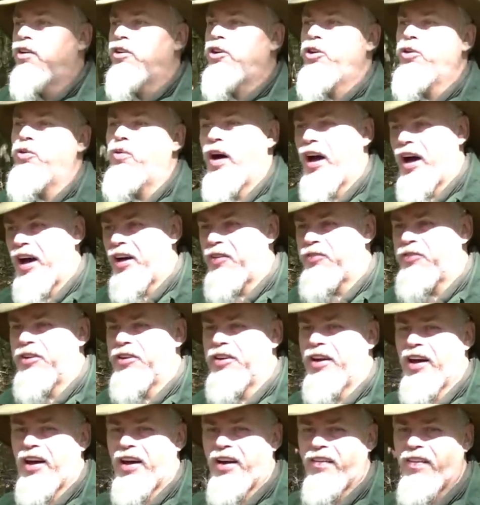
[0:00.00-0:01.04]
You have to
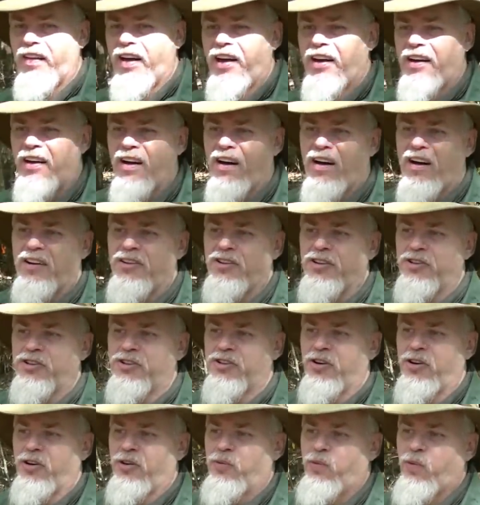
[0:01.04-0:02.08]
tie that knot just a
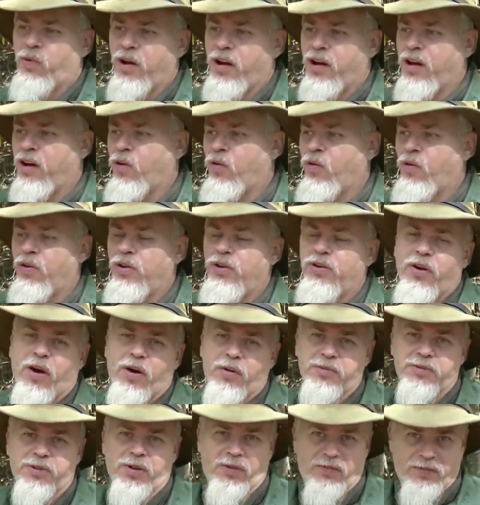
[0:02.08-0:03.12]
certain way or your
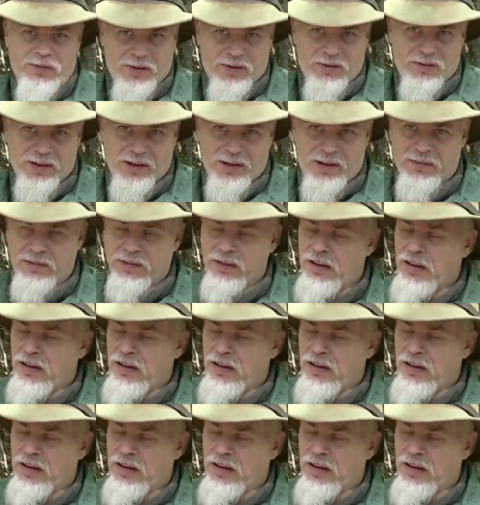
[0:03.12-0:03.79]
tarp's going to fall down.